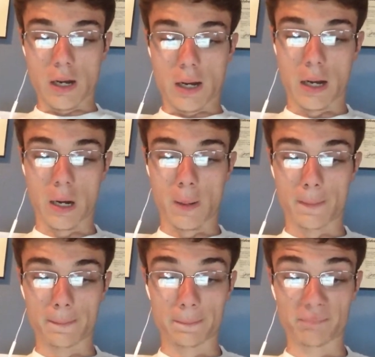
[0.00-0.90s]

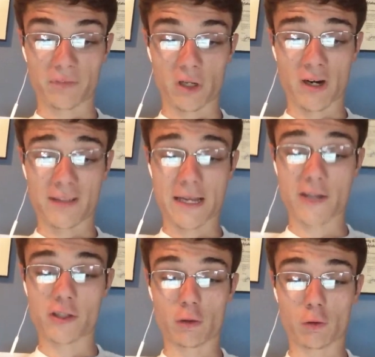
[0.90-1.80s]
Um, there is
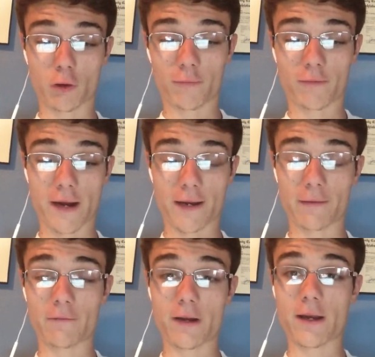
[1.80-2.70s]
actually a horrifying
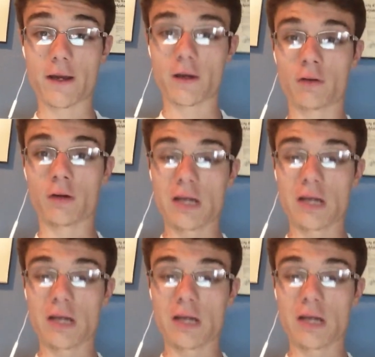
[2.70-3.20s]
video